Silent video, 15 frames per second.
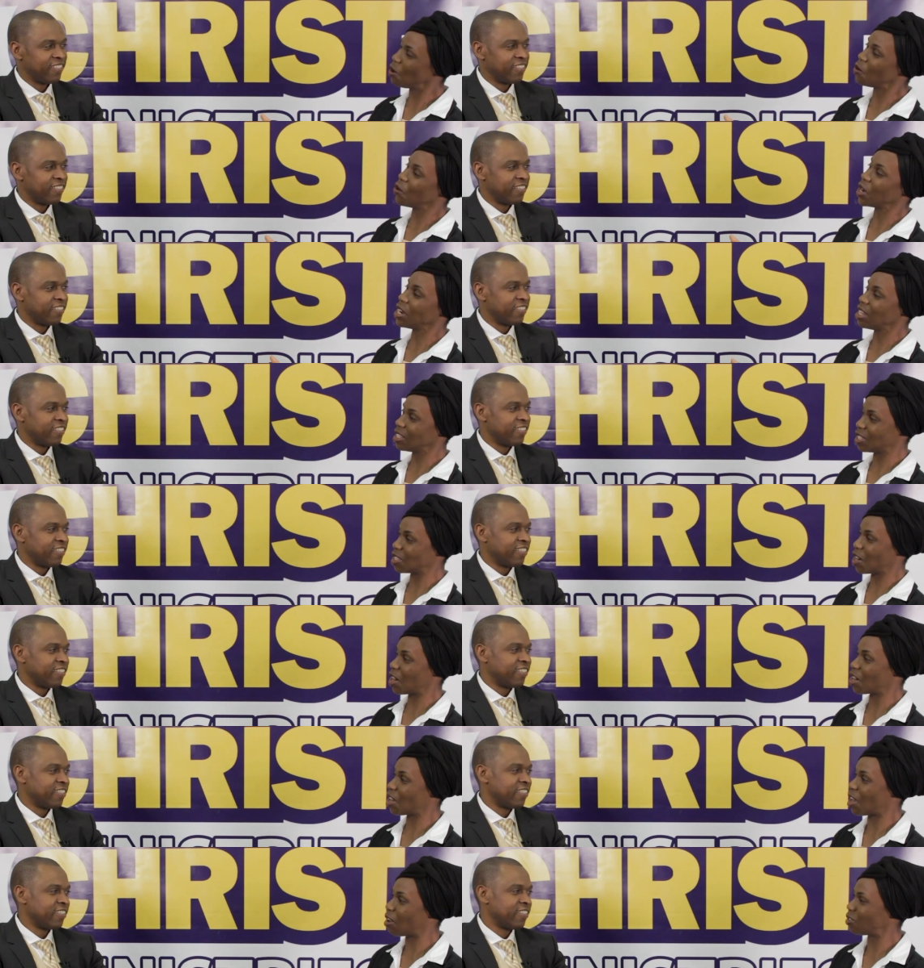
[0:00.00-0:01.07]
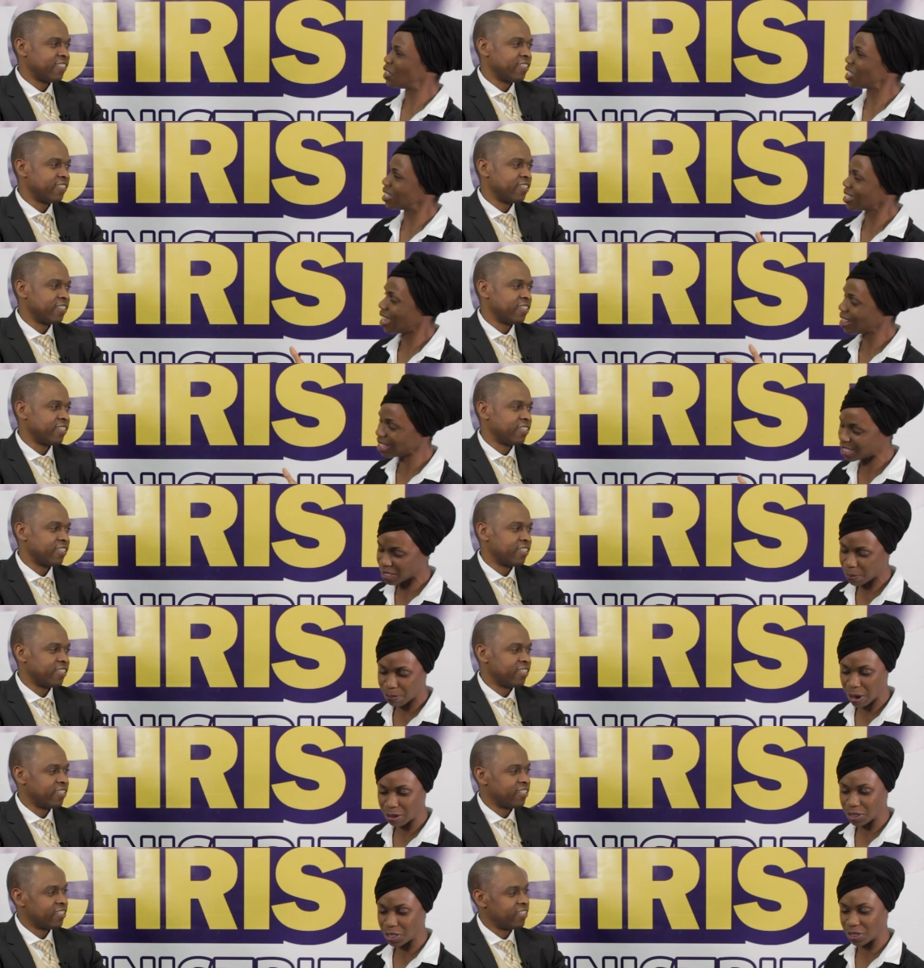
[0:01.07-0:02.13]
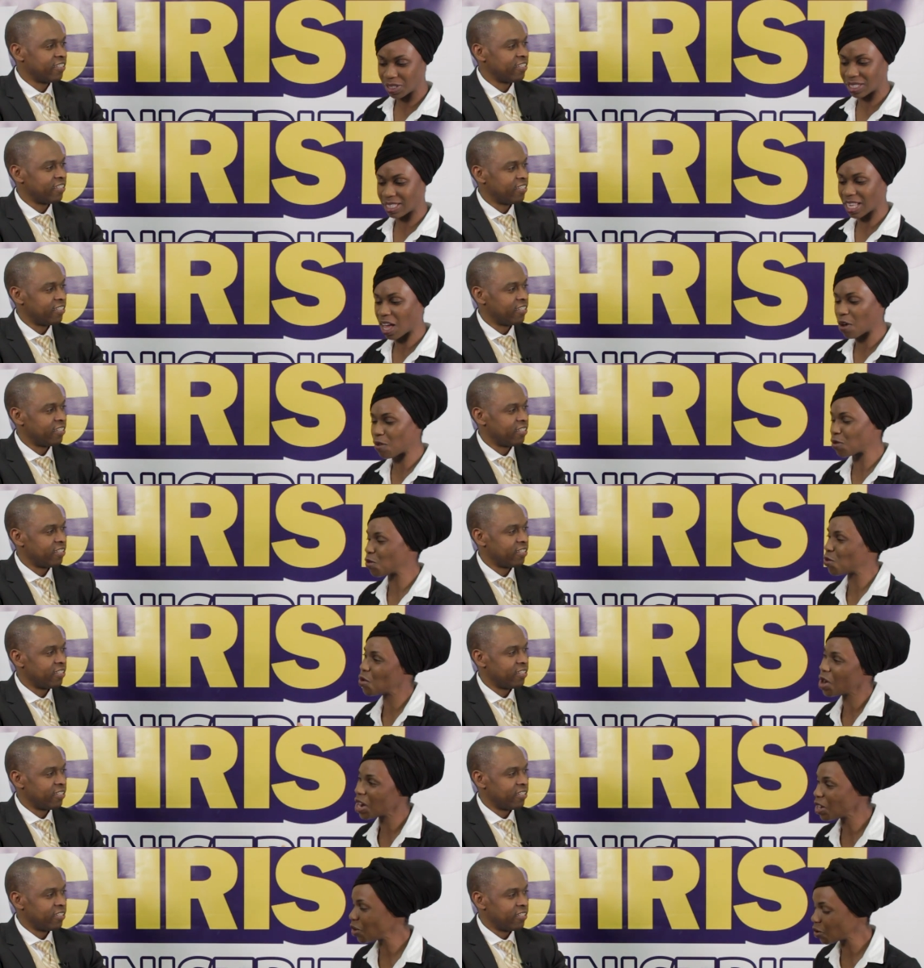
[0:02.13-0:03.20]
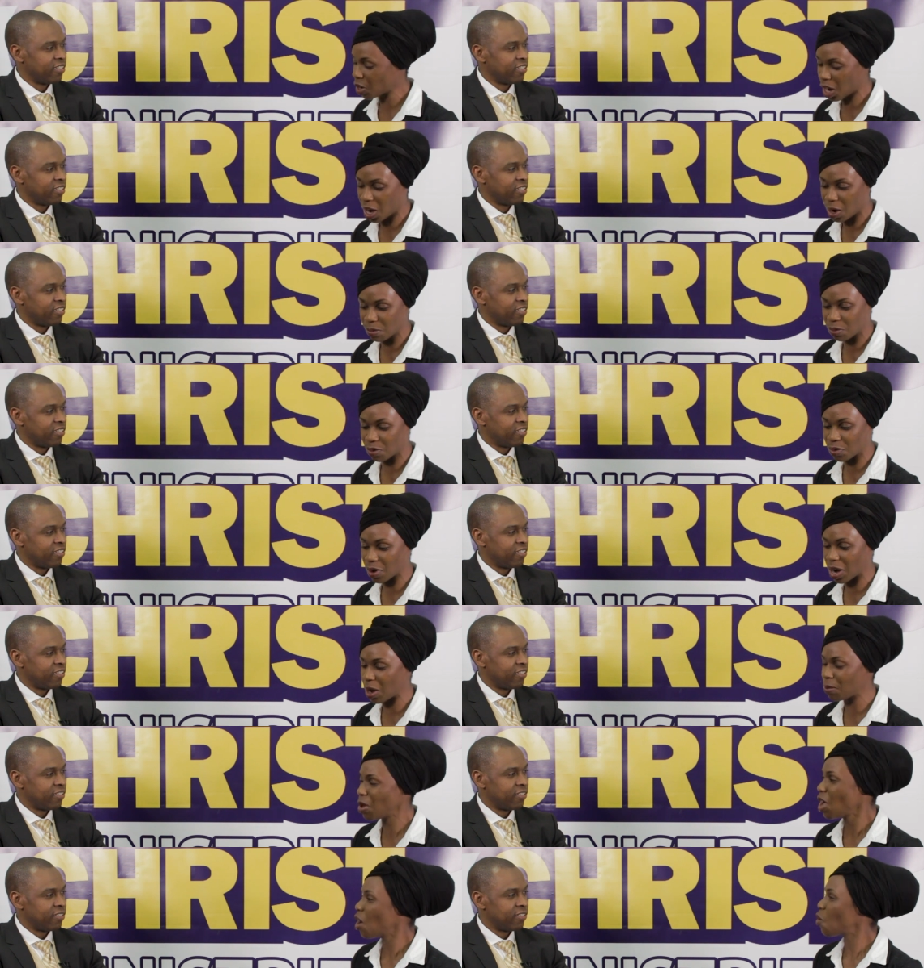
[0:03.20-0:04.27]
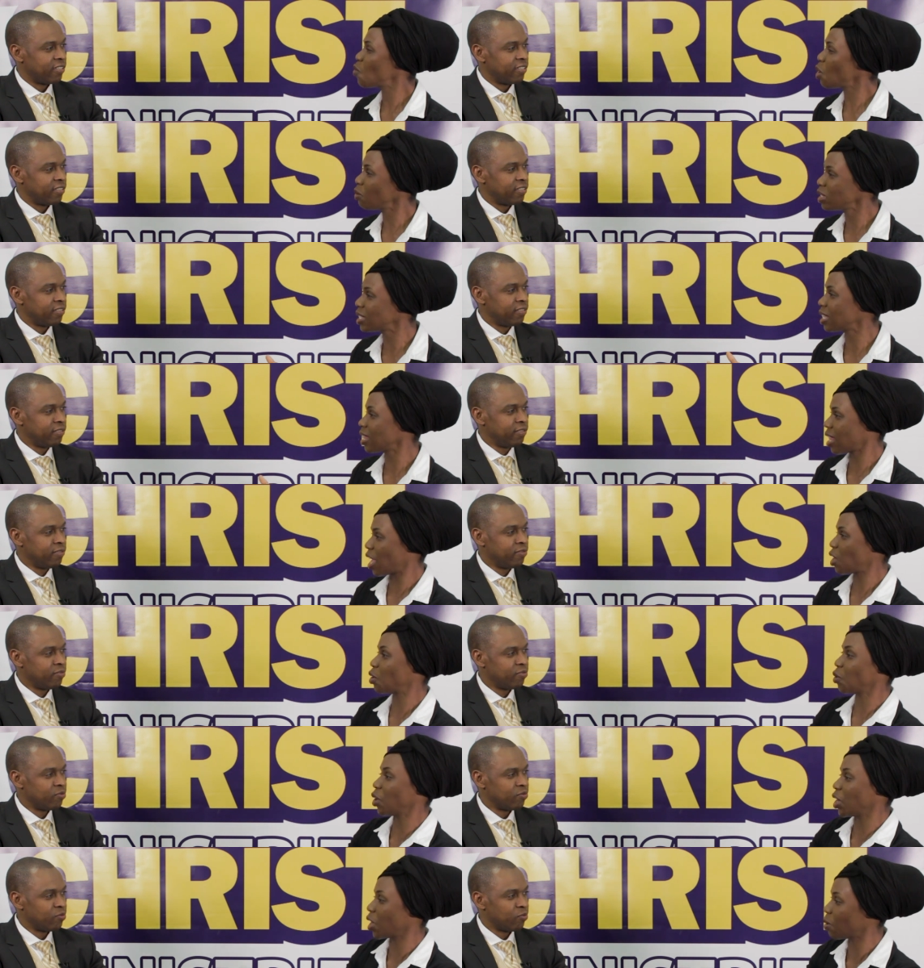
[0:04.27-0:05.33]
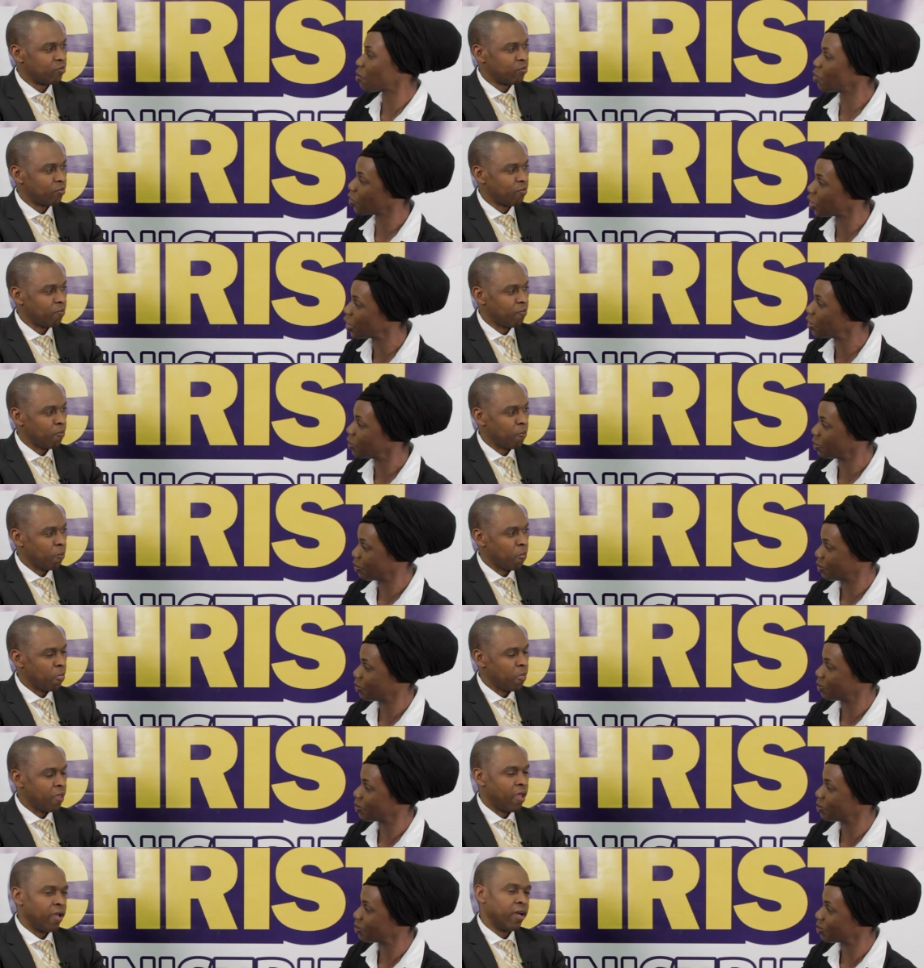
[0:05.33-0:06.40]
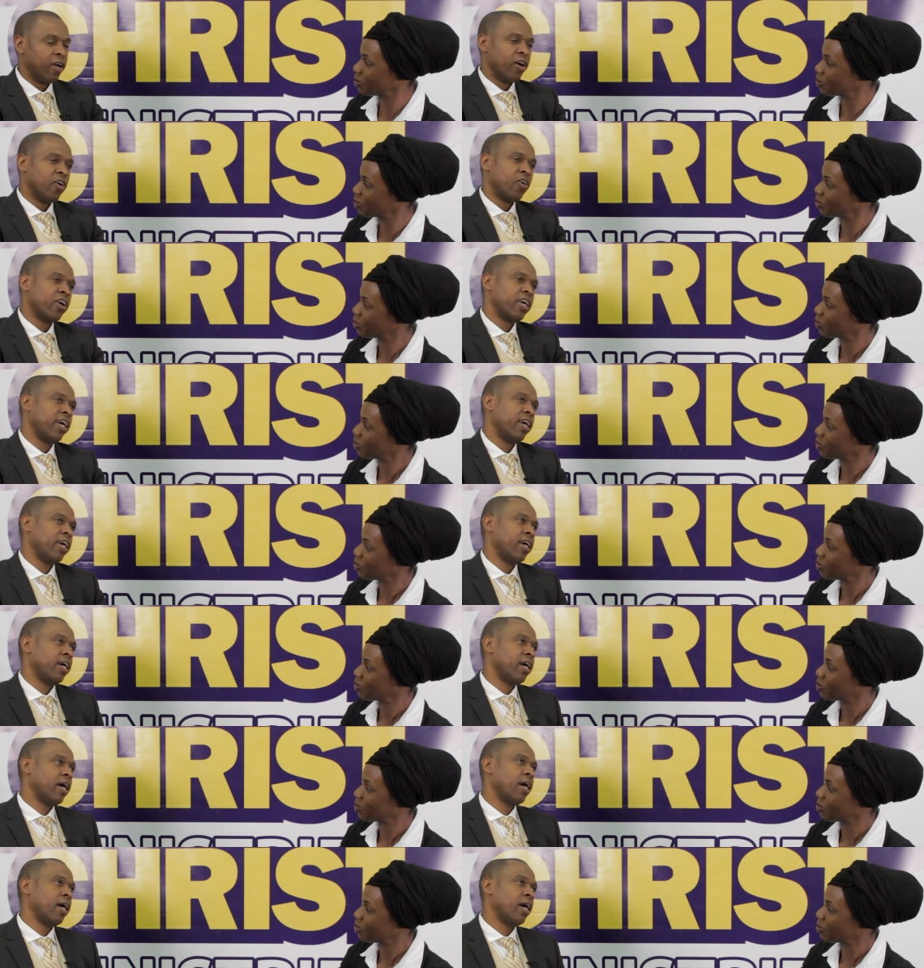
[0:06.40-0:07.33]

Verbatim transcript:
Speaker 1: know what? We're going to start off. Just tell us about yourself, where you come from. What was it like growing up for you?
Speaker 2: Okay,